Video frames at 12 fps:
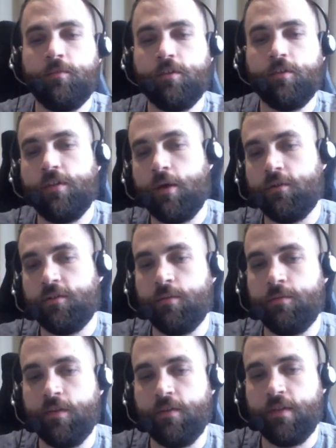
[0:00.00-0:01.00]
So that was
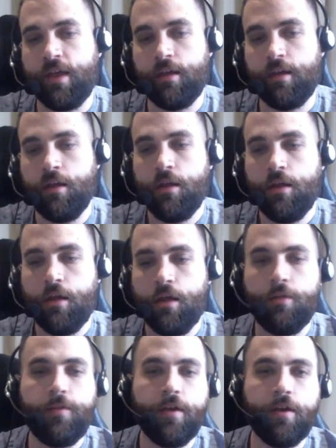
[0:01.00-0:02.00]
something that
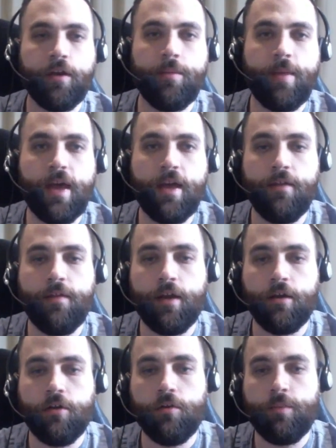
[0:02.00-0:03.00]
Ethereum had in their
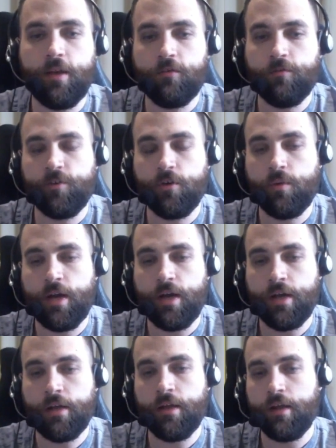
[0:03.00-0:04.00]
code base for a
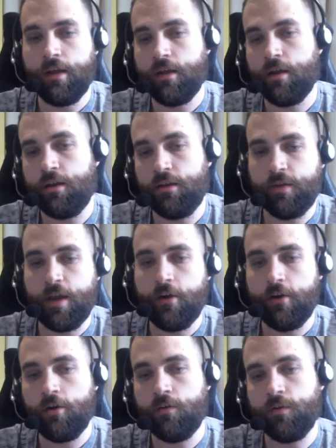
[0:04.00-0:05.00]
while, and it kind of
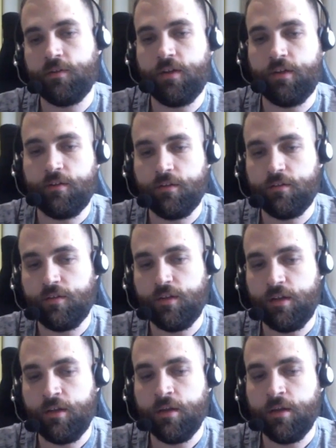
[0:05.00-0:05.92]
carried over to ETC.